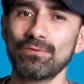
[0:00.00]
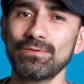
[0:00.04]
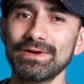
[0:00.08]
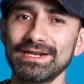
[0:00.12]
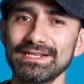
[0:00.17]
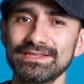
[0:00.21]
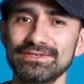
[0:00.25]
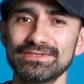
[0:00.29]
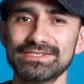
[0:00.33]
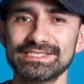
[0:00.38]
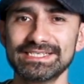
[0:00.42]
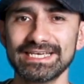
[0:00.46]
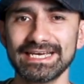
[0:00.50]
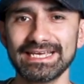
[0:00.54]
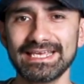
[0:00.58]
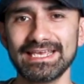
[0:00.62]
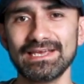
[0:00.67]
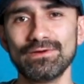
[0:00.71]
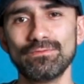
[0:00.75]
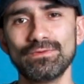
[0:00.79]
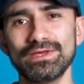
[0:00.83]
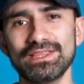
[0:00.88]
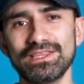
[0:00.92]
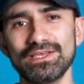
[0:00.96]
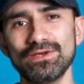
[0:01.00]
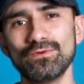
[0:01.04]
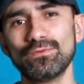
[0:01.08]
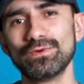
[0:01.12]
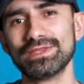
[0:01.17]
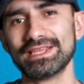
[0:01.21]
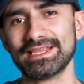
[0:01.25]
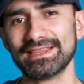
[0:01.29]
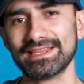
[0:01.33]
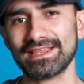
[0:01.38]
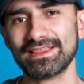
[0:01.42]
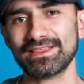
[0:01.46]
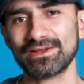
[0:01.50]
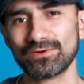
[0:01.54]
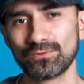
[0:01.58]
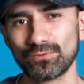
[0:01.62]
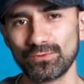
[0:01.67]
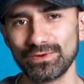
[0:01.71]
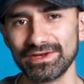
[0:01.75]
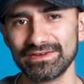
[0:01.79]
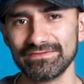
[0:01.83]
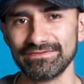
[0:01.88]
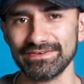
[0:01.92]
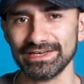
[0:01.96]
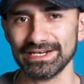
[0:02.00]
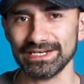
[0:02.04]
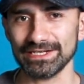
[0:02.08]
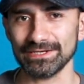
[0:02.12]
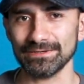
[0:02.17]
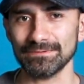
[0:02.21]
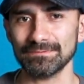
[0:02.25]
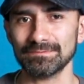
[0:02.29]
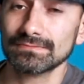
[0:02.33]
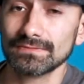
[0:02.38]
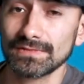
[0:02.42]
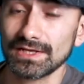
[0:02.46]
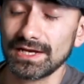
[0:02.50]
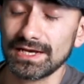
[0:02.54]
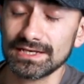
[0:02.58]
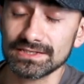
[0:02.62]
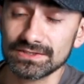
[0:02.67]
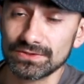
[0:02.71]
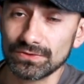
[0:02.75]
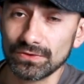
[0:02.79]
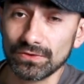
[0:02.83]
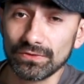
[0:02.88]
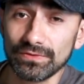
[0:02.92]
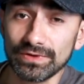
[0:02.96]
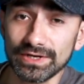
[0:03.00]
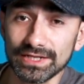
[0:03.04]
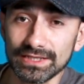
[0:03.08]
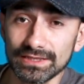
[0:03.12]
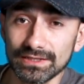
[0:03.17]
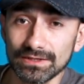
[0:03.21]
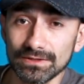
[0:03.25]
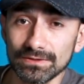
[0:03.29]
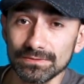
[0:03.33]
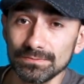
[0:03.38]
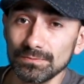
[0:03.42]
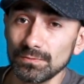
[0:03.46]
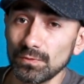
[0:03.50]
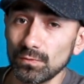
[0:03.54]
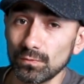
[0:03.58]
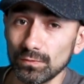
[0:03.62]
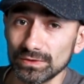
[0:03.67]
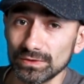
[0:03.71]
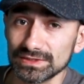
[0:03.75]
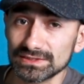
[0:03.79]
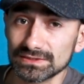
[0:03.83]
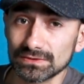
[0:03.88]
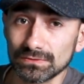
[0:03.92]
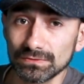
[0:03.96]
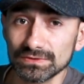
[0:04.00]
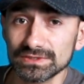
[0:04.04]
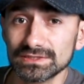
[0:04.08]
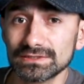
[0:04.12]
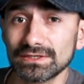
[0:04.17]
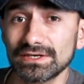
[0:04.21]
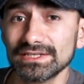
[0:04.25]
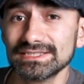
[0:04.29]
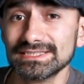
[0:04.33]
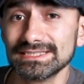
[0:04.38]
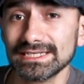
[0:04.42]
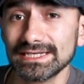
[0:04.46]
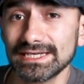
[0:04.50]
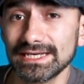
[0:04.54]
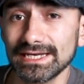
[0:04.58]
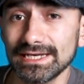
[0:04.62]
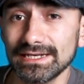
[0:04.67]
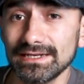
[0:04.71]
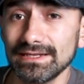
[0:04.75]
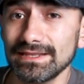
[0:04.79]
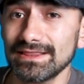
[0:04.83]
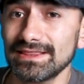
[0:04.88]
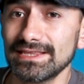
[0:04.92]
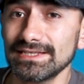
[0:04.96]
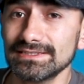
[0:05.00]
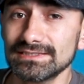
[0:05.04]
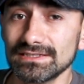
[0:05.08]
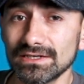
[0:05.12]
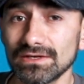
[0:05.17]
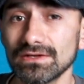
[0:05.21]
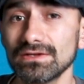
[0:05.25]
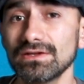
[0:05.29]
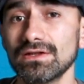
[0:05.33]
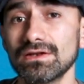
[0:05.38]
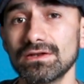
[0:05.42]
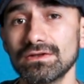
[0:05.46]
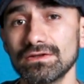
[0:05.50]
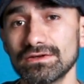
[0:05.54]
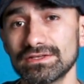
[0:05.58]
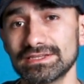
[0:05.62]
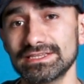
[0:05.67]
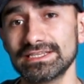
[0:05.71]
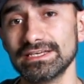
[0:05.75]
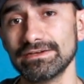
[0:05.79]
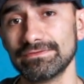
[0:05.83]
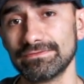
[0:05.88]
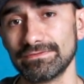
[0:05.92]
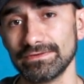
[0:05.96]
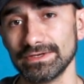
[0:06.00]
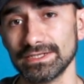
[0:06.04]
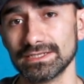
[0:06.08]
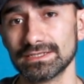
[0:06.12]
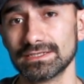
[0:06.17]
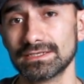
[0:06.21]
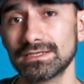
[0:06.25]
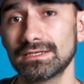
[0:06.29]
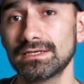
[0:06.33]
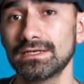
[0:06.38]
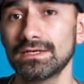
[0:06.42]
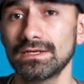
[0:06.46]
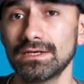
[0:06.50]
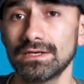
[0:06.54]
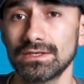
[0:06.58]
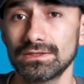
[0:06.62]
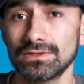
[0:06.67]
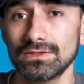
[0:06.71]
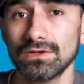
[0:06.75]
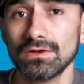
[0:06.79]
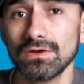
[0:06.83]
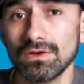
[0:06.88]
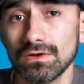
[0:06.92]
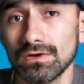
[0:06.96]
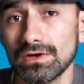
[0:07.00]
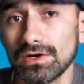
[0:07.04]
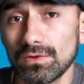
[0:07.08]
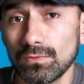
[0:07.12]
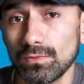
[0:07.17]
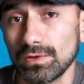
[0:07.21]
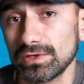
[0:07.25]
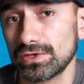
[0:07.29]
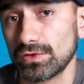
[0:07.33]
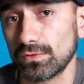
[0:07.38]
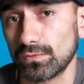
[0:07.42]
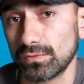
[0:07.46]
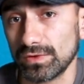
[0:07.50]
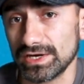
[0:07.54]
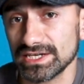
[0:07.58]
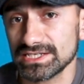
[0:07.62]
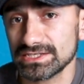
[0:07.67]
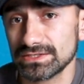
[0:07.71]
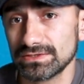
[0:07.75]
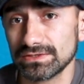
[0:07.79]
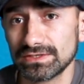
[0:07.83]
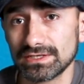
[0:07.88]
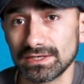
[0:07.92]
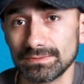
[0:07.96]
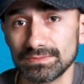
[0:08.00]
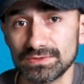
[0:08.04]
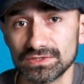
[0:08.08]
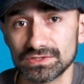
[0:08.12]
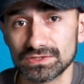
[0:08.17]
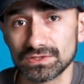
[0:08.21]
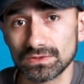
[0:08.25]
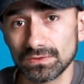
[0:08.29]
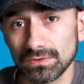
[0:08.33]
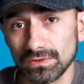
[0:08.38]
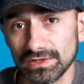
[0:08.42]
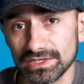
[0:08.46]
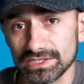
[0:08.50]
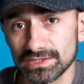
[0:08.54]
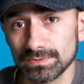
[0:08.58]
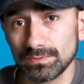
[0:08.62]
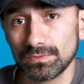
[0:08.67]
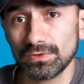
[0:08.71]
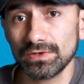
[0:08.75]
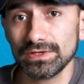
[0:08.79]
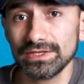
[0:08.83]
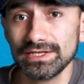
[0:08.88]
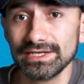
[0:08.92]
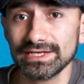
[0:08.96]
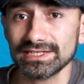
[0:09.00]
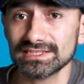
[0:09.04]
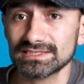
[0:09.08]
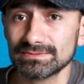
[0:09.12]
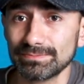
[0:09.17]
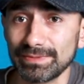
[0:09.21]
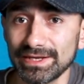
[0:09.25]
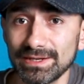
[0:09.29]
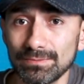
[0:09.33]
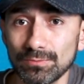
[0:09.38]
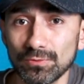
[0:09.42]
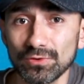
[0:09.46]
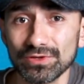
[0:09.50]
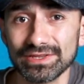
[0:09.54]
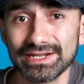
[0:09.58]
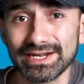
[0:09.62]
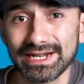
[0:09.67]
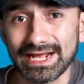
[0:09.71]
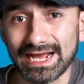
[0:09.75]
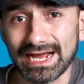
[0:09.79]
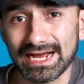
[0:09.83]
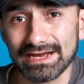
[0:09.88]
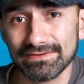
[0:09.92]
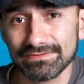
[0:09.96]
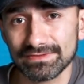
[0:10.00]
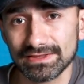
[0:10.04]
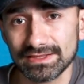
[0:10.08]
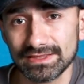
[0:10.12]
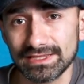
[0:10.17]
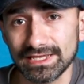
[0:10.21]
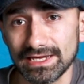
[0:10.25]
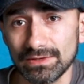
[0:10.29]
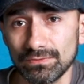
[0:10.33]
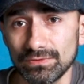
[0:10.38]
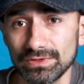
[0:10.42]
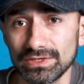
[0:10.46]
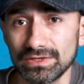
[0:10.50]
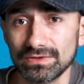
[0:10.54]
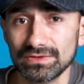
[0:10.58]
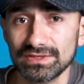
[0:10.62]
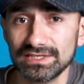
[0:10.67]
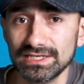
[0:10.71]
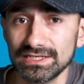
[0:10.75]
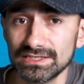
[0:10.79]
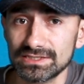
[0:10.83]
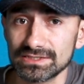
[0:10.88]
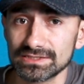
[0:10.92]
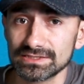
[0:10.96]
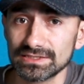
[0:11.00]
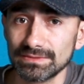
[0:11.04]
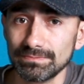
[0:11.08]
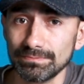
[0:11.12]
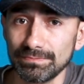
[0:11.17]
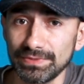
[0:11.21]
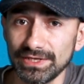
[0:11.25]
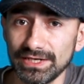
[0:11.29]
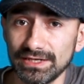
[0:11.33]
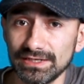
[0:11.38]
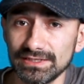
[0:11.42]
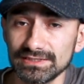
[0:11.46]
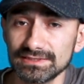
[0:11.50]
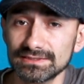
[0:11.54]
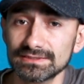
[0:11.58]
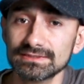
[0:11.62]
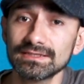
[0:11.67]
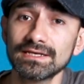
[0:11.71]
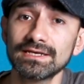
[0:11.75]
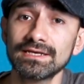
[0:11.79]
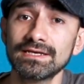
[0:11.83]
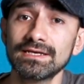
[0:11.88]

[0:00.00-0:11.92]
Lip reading: I wanted to check in with you with another quick video. As you already know, when school starts again, things are gonna look different. No longer will you rush to come to school each morning and spend more than half the day with your teachers and peers.